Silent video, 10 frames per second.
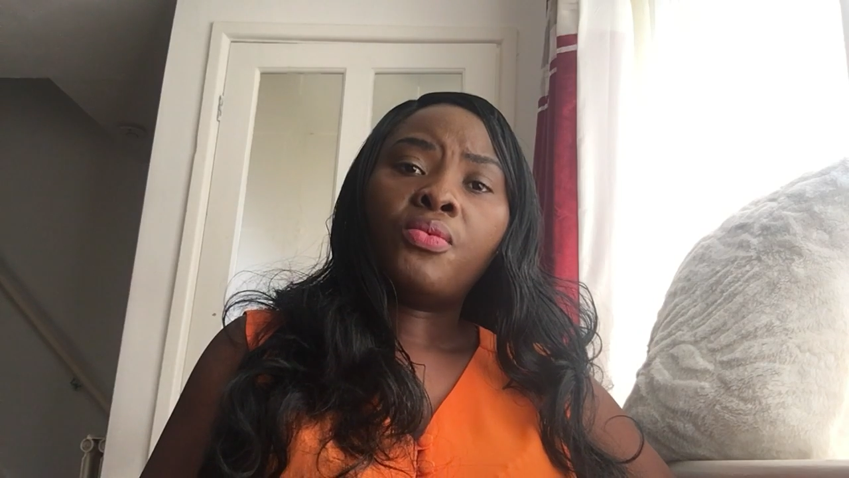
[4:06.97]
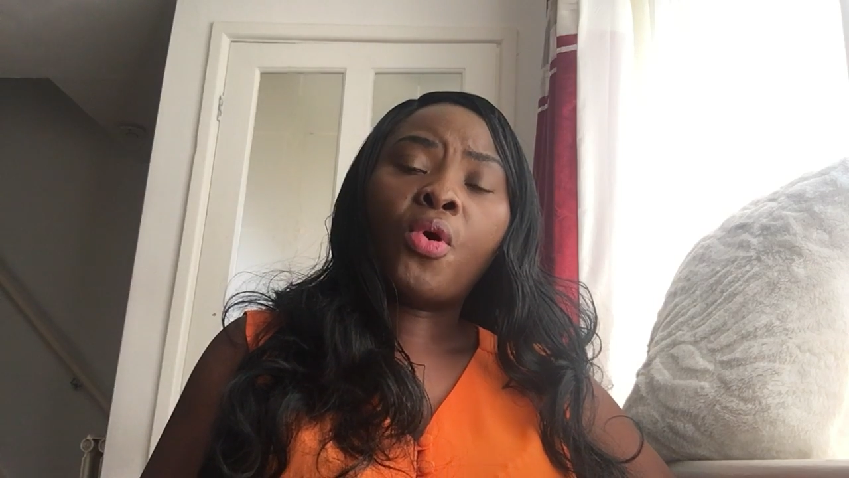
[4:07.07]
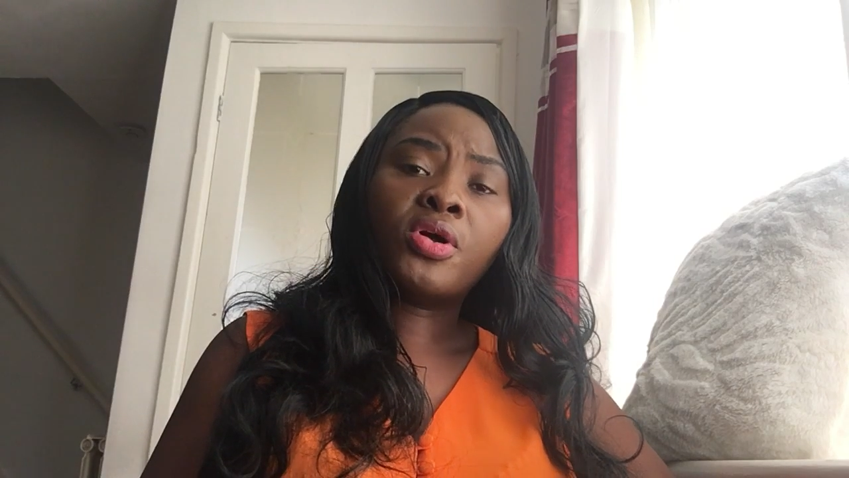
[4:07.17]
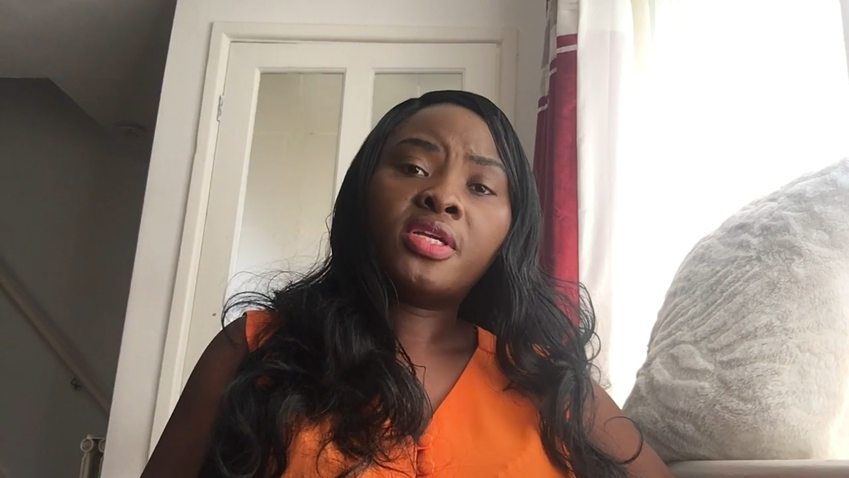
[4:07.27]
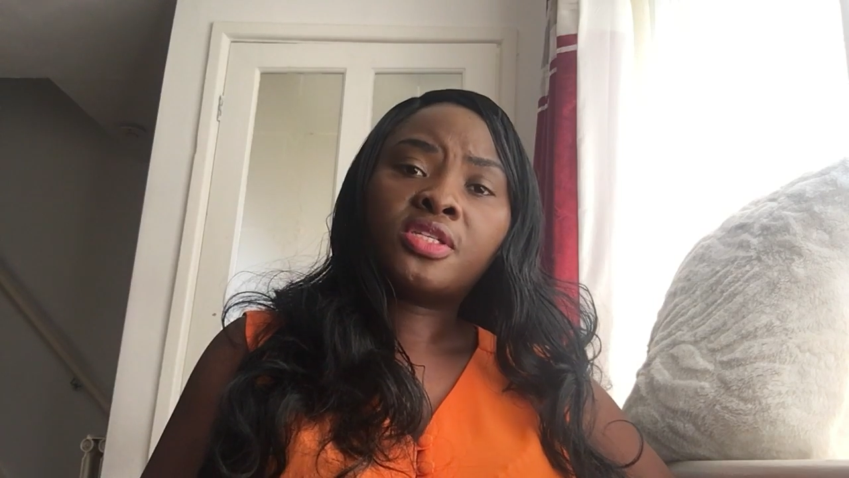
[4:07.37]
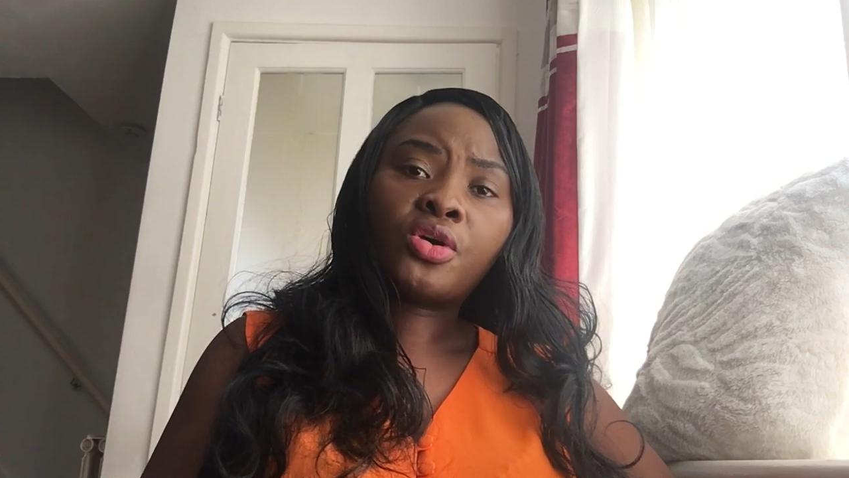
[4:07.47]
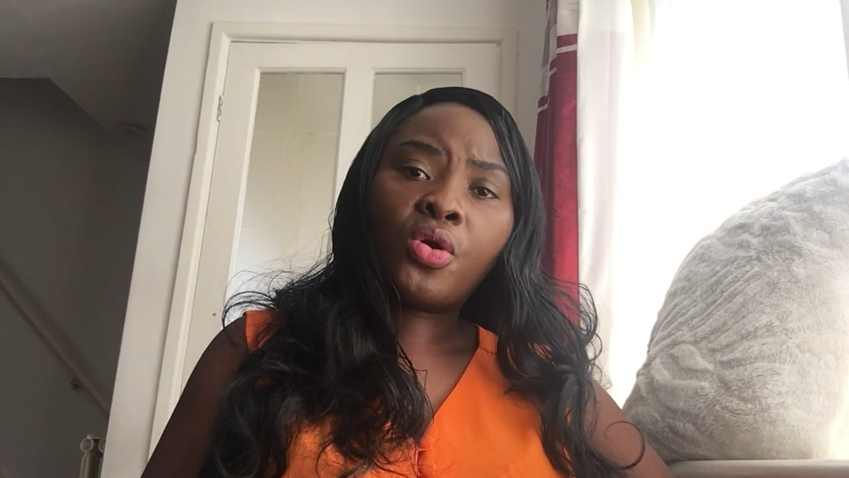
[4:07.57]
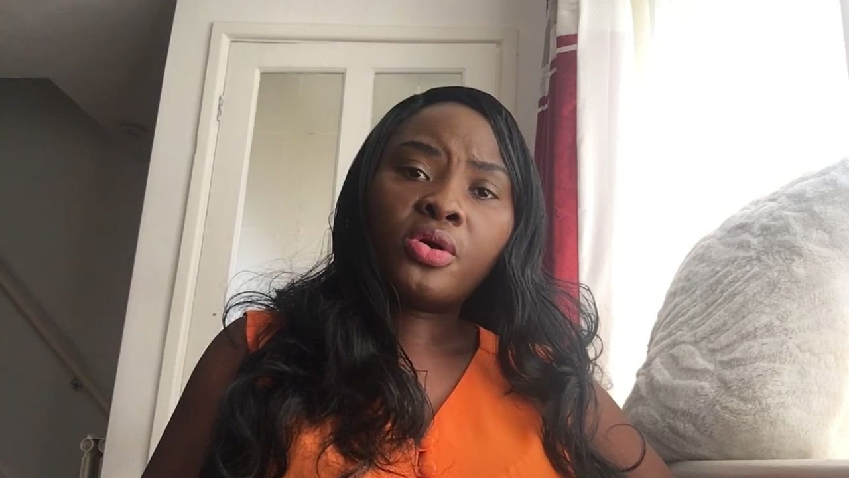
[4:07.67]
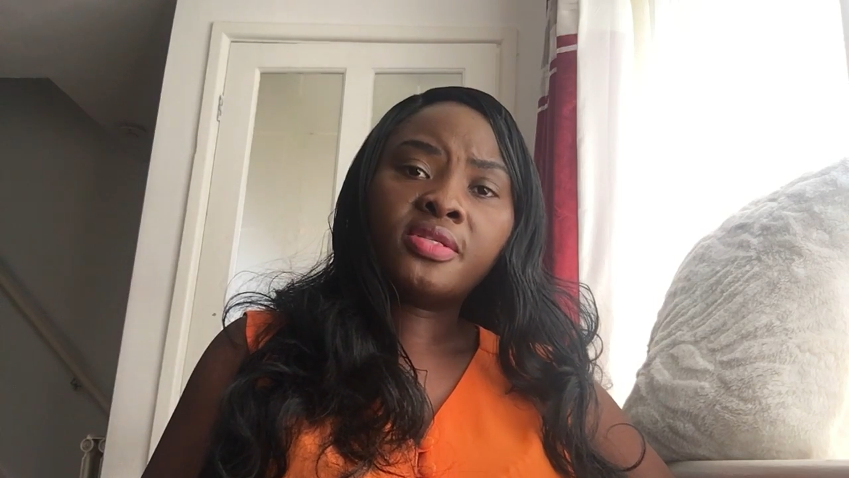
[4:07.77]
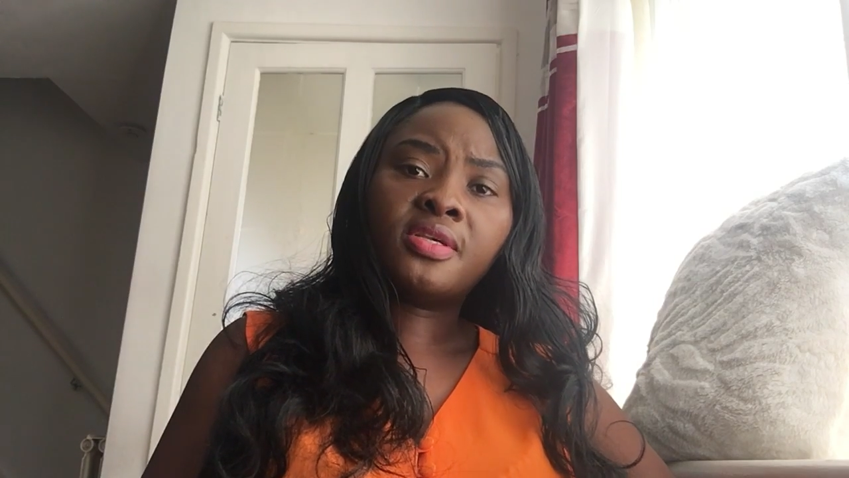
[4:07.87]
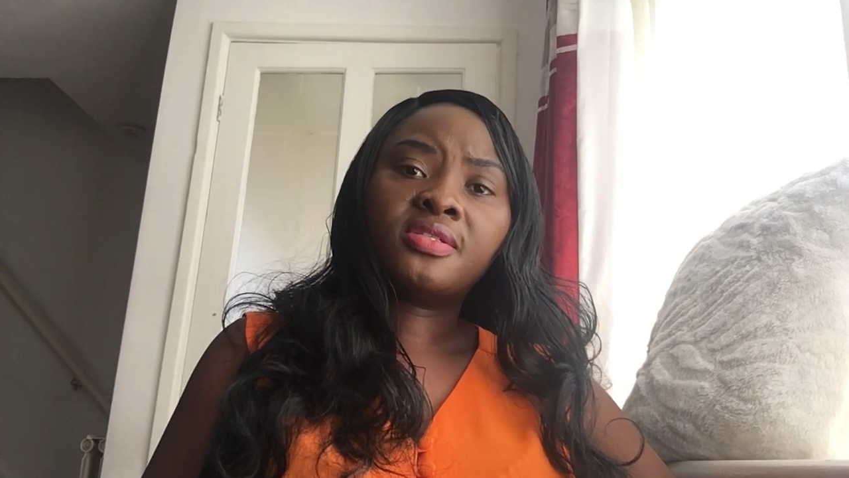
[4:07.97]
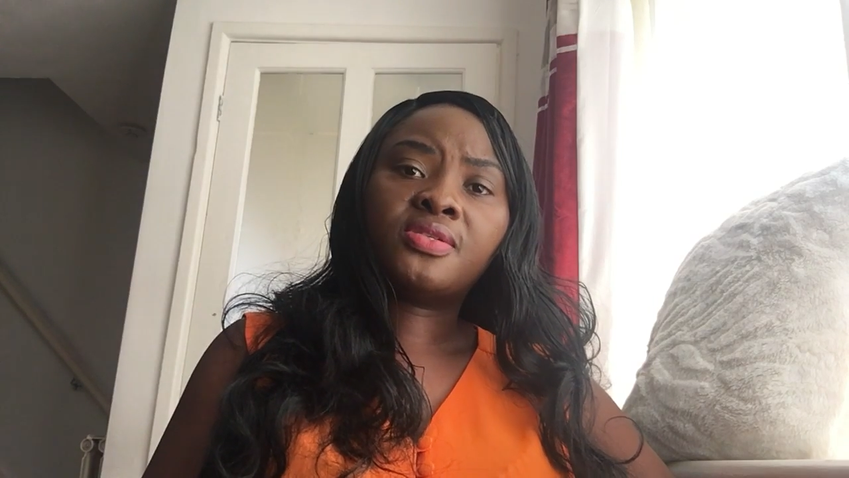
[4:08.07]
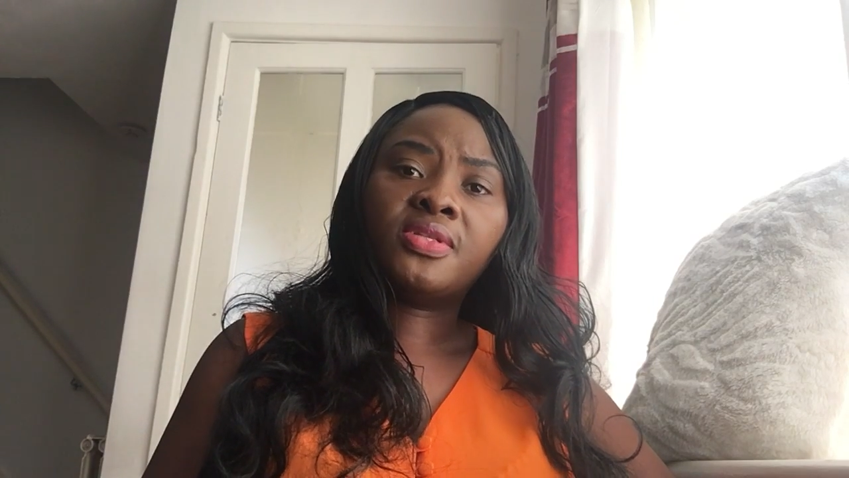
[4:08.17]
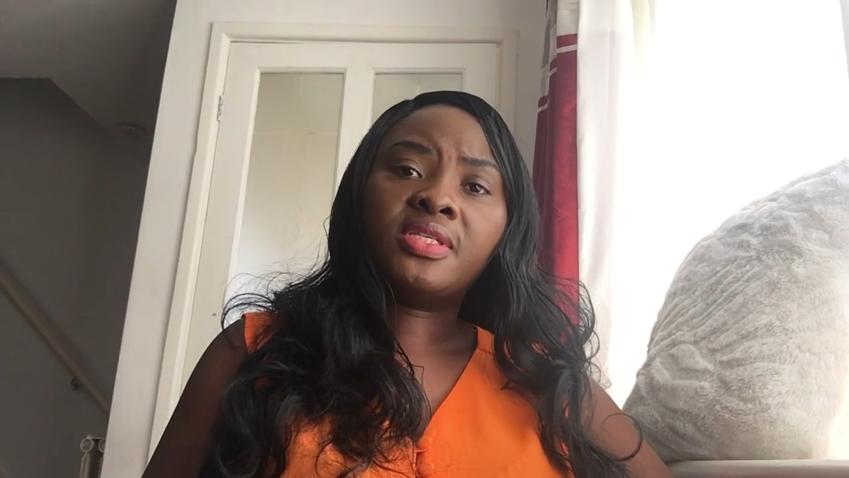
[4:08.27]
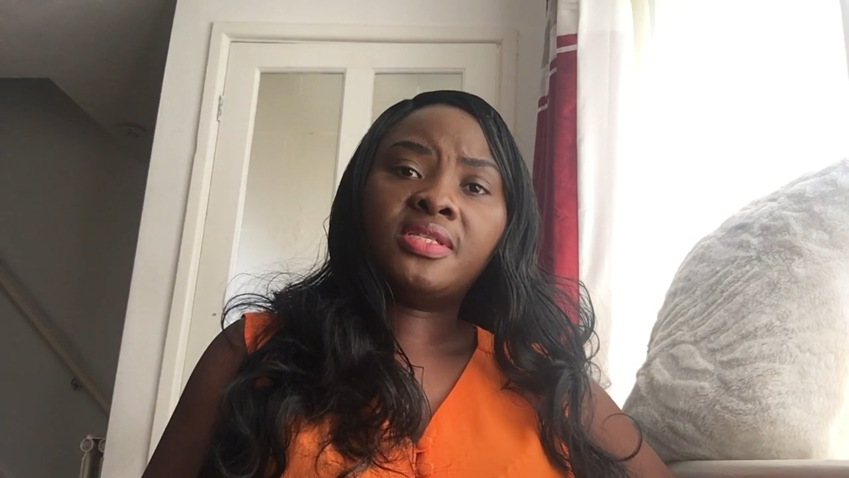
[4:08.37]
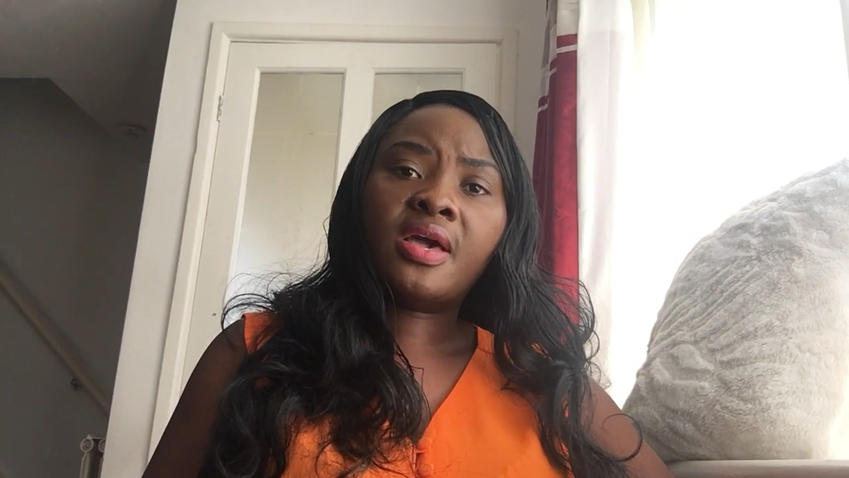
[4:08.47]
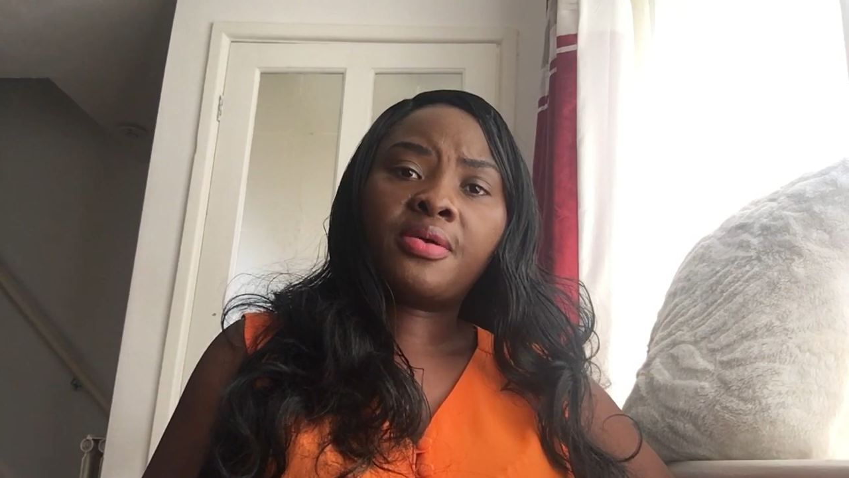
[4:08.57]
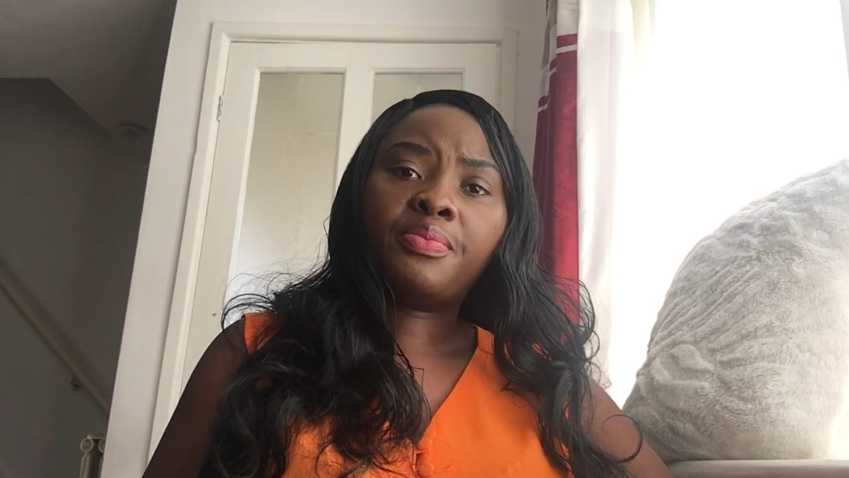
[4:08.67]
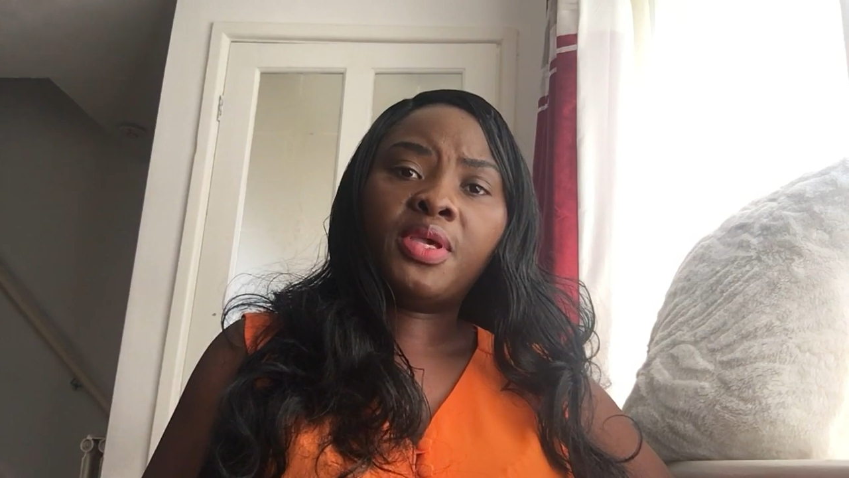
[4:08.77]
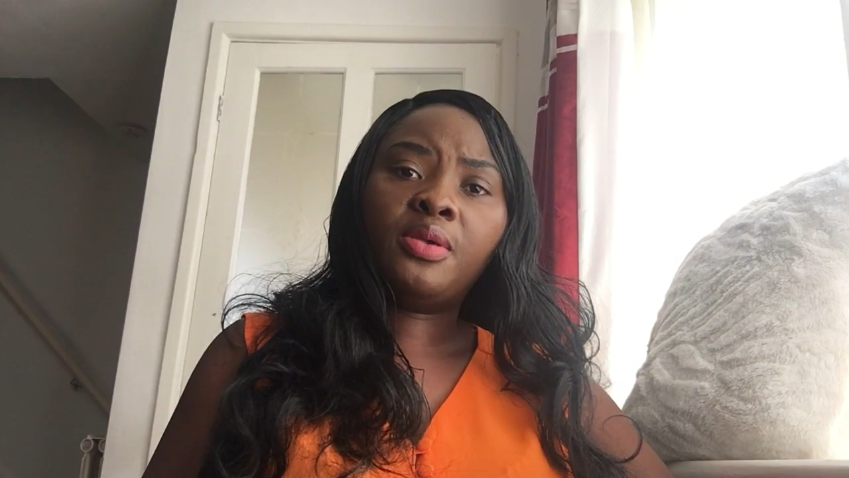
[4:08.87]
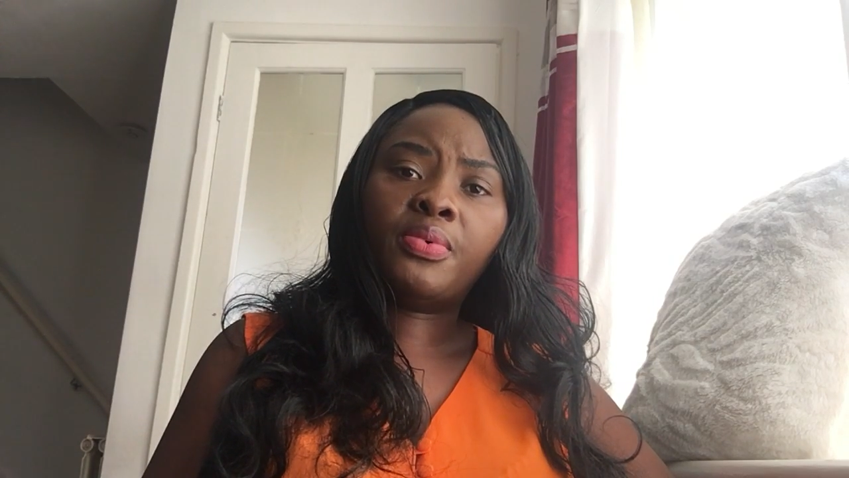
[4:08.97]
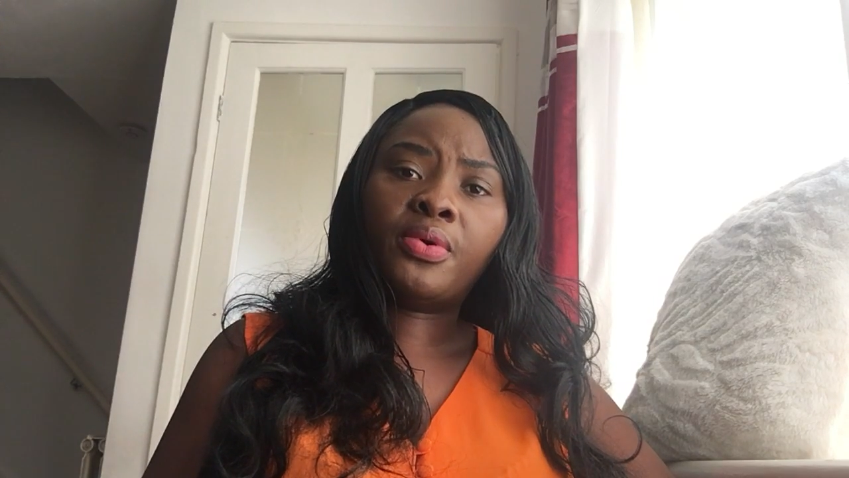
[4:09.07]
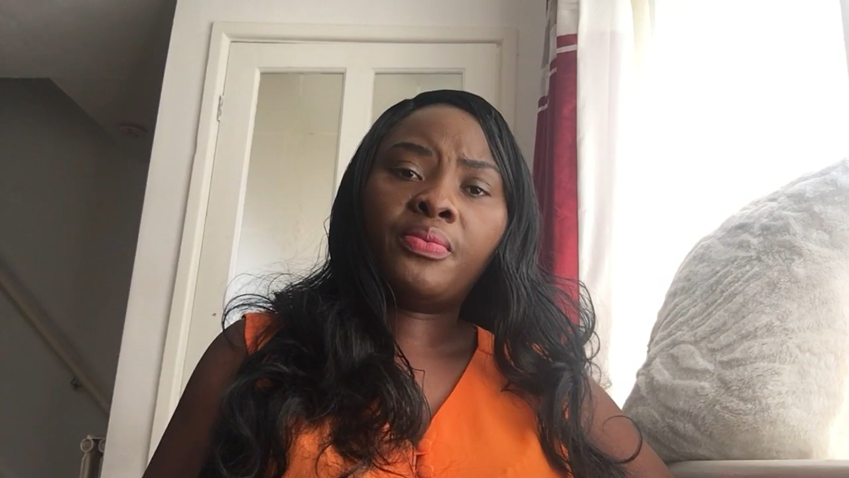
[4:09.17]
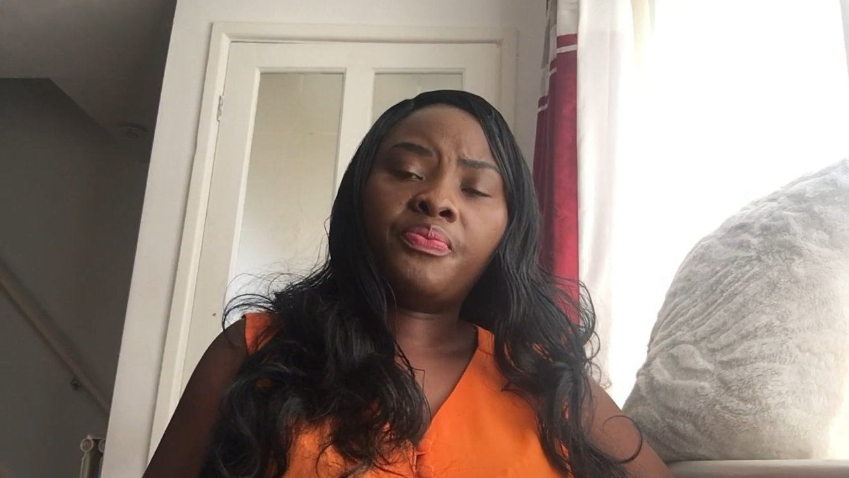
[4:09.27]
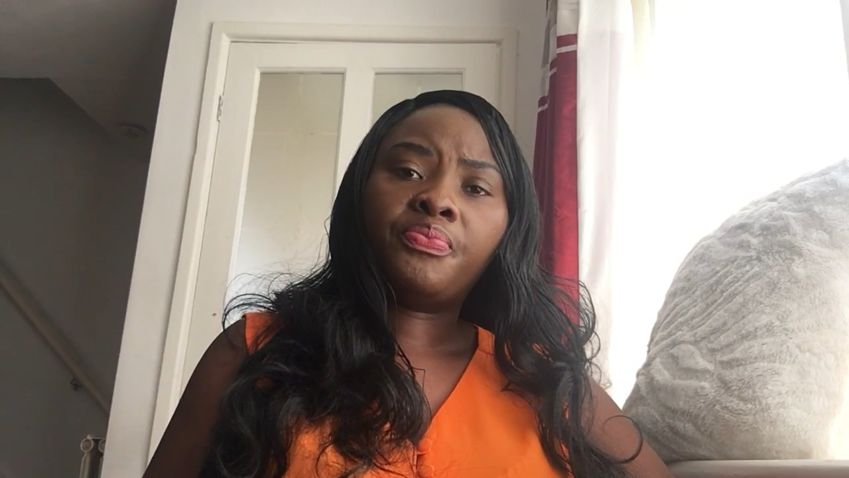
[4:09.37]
what it causes to these young people.